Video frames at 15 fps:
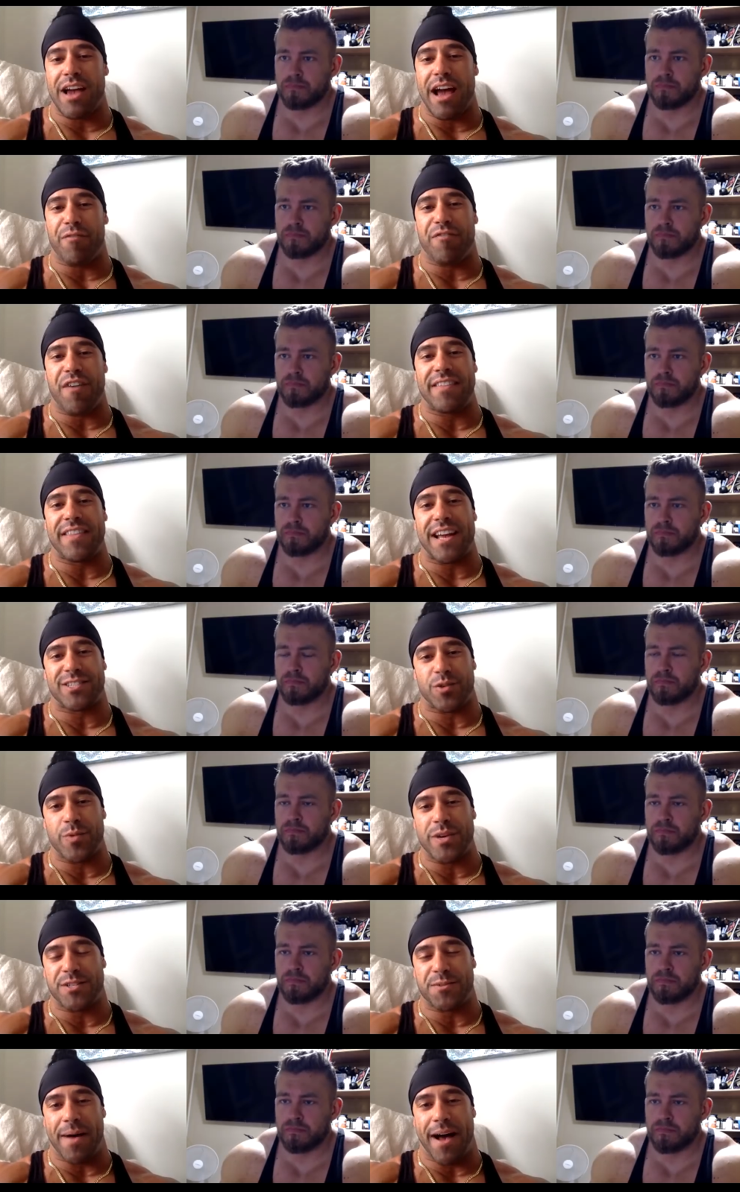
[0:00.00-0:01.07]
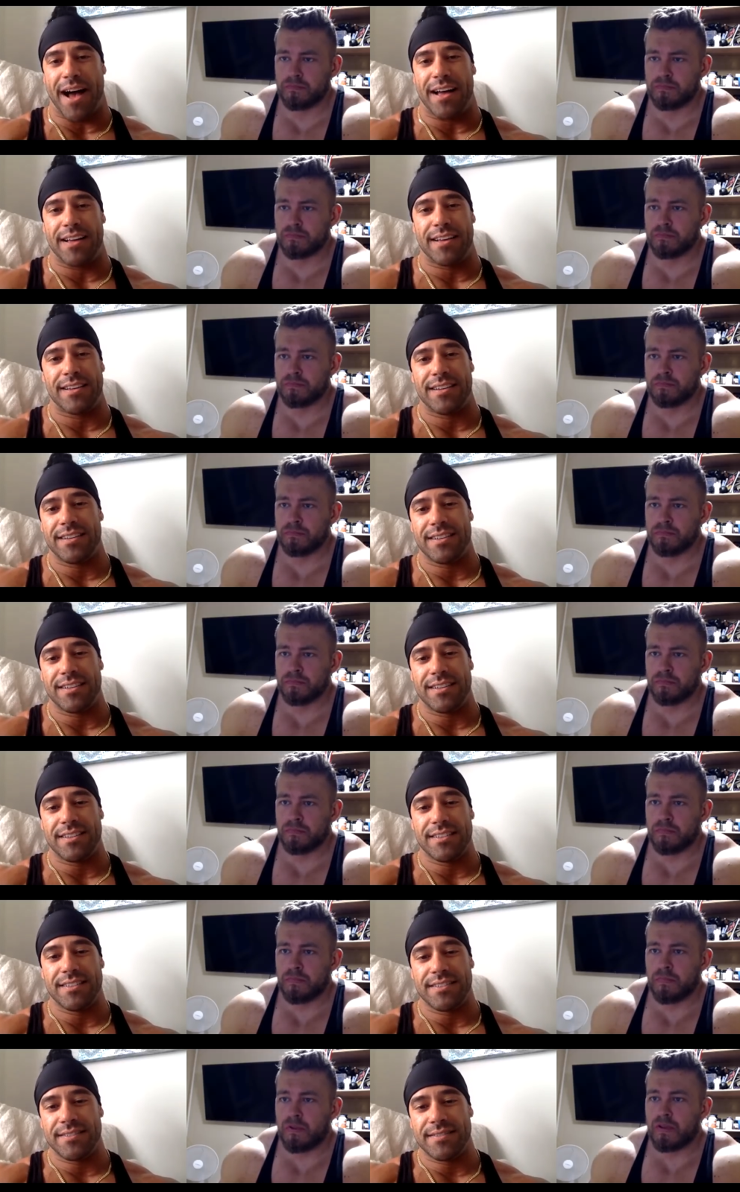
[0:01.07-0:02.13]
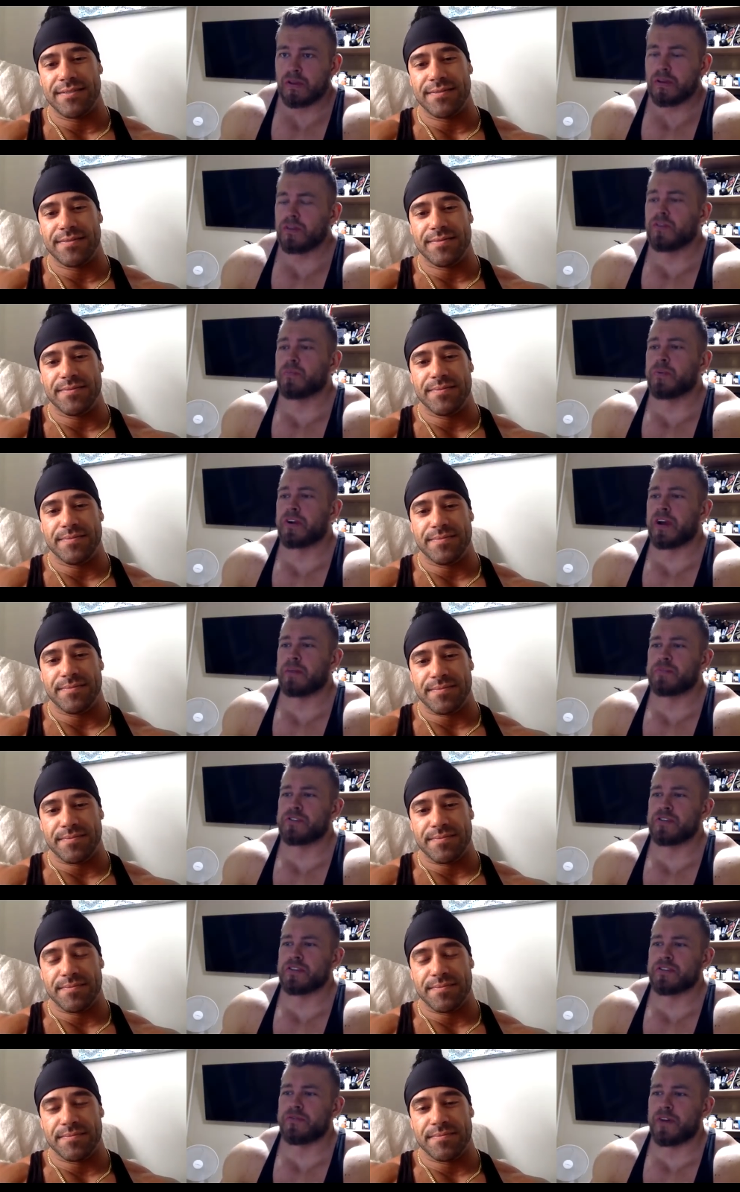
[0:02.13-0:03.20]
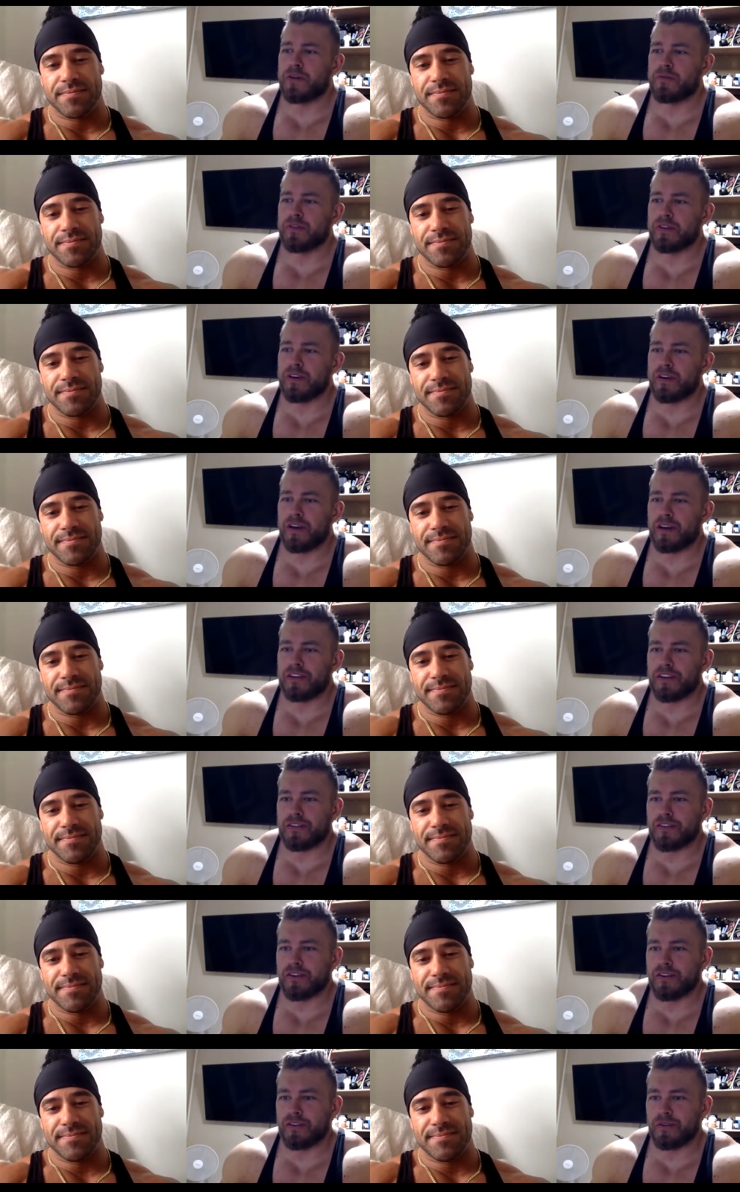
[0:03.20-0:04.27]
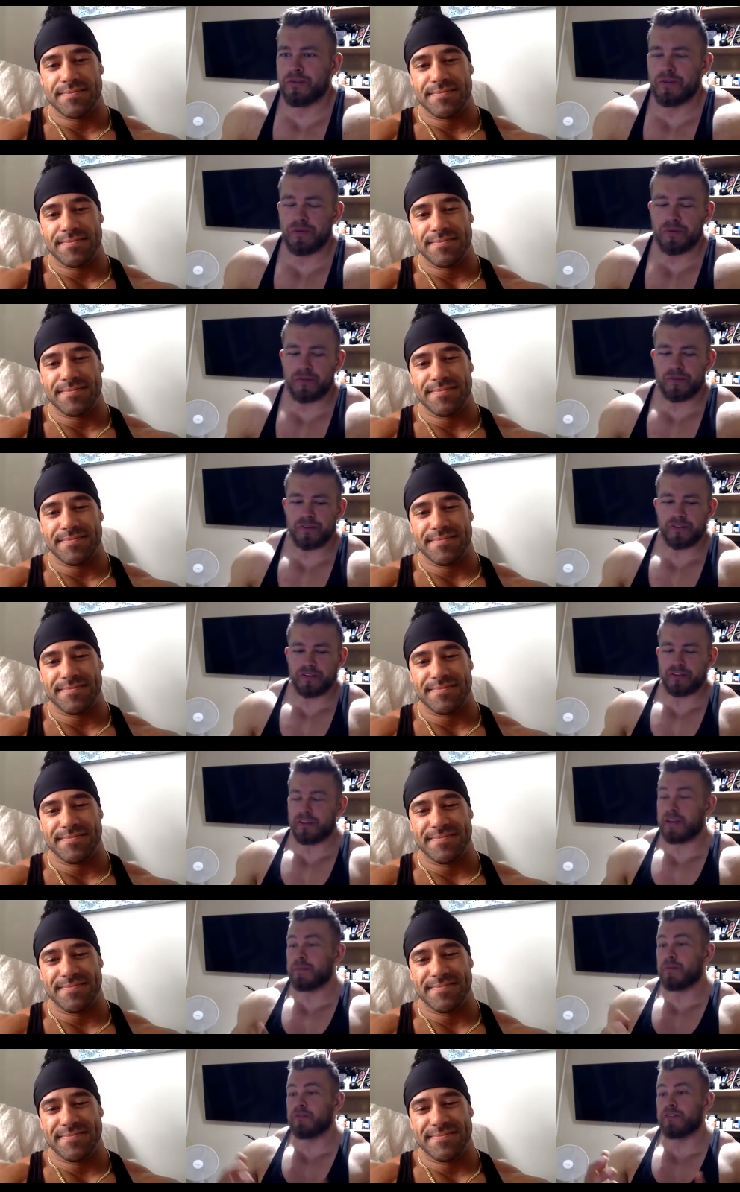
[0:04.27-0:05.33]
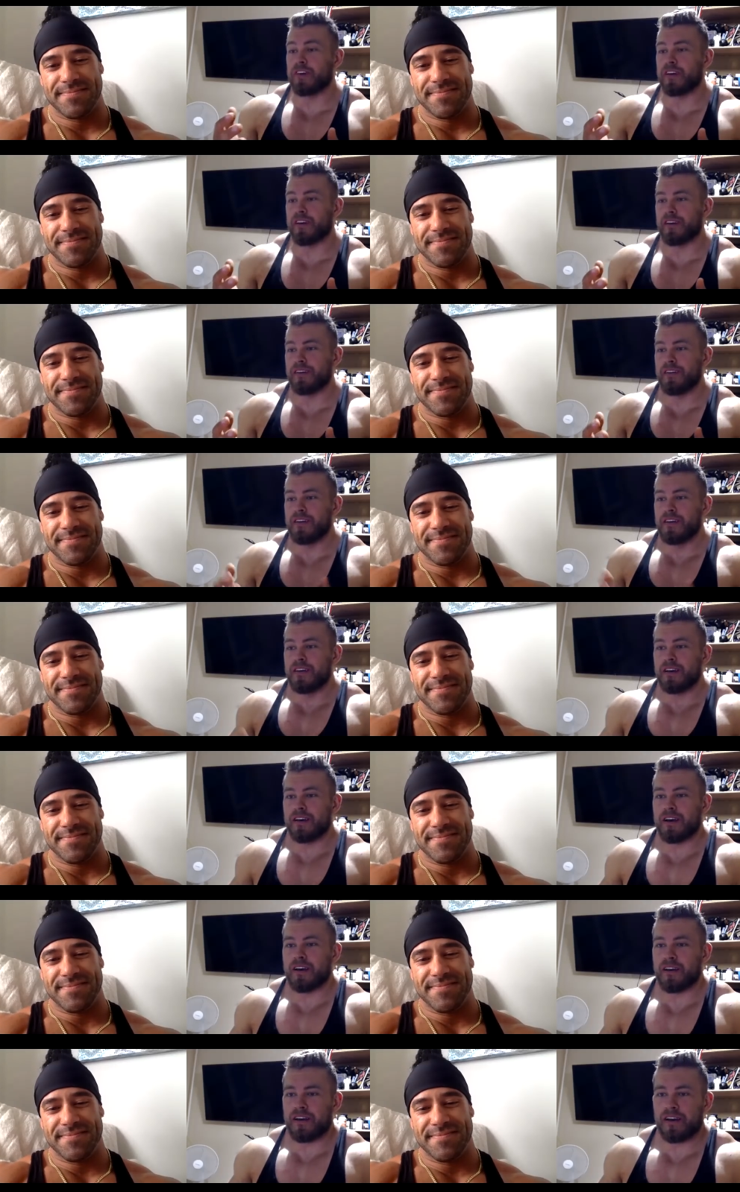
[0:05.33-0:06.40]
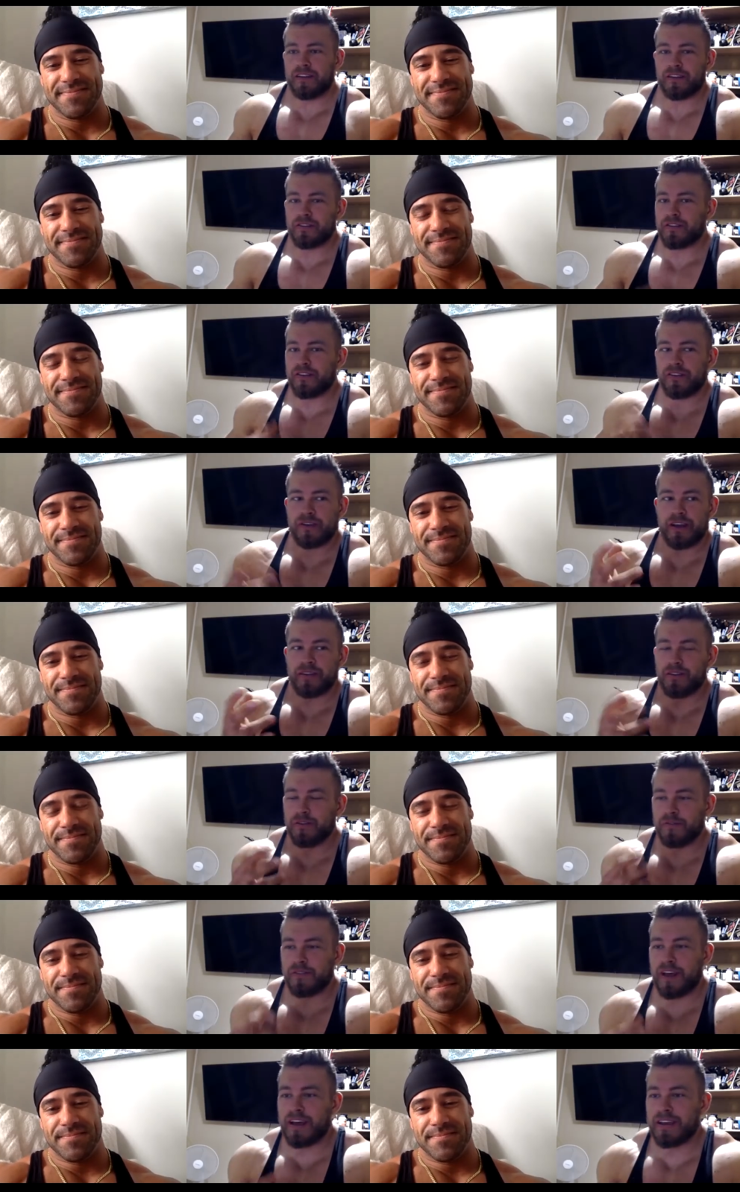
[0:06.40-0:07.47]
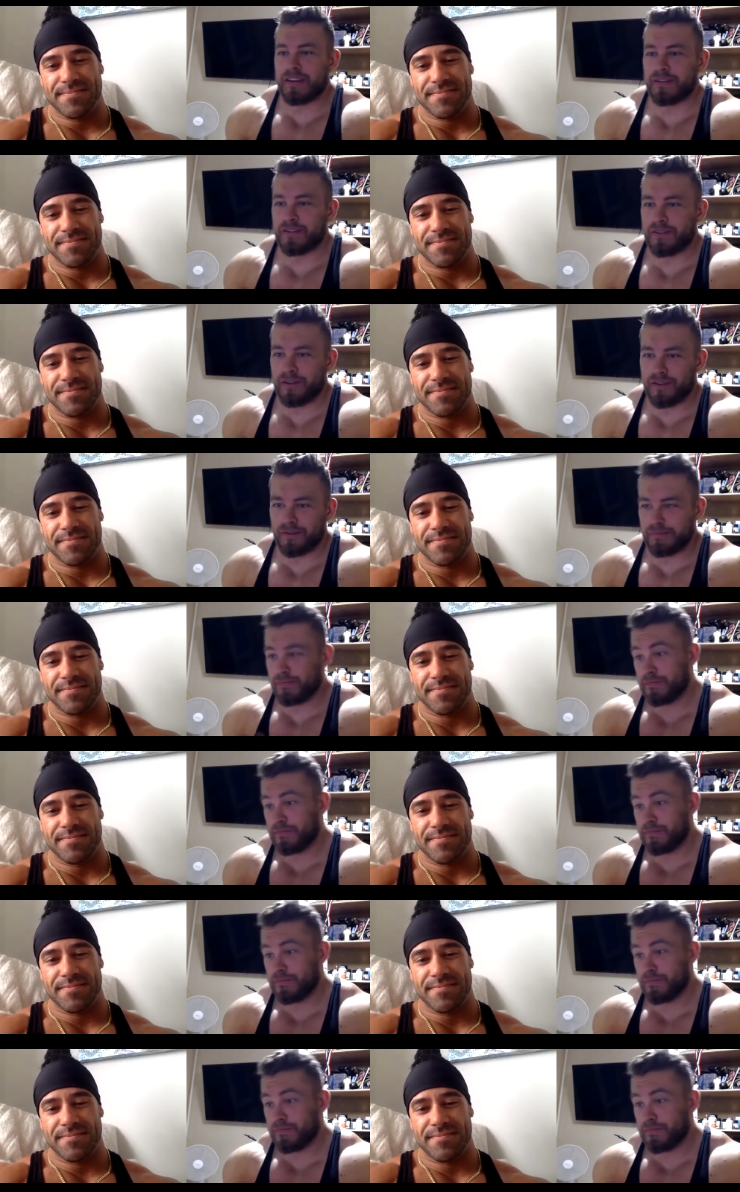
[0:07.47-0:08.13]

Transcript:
Speaker 1: got to find that sweet spot
Speaker 2: you perhaps just found uh, another you know uh, name of the uh, another kind of diet uh,